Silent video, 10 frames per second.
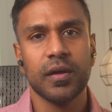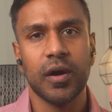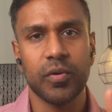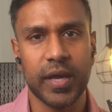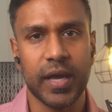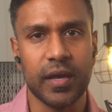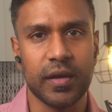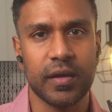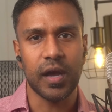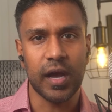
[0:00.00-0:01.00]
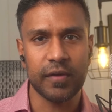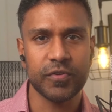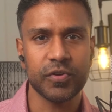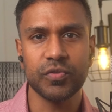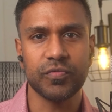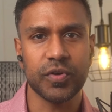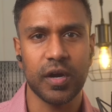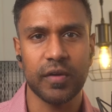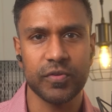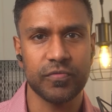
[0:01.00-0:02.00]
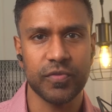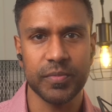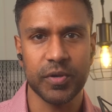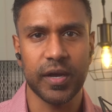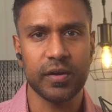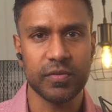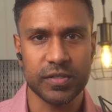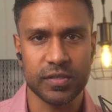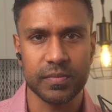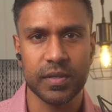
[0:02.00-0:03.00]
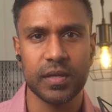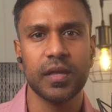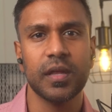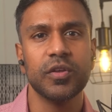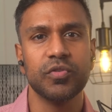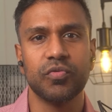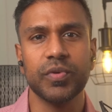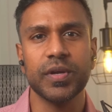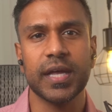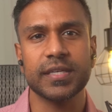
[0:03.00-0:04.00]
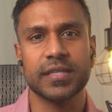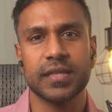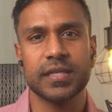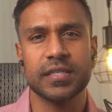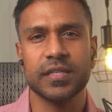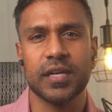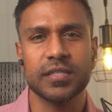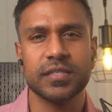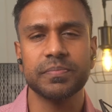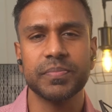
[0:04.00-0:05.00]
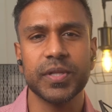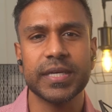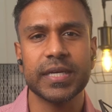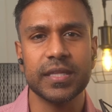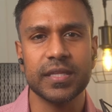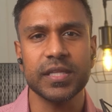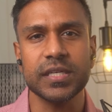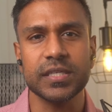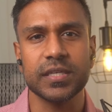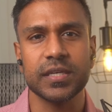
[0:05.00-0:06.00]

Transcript: Okay. After you've recovered from your aneurysm, you'd realize that this is not simple in the least.